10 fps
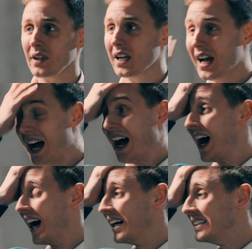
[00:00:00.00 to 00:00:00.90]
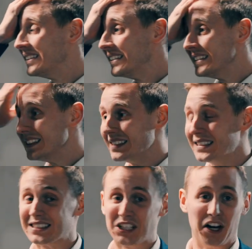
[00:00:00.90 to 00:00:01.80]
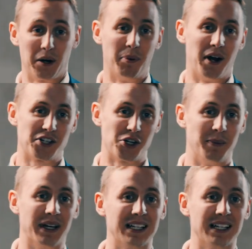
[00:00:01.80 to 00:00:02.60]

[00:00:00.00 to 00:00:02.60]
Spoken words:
Ah, it's a lot of pressure, mate.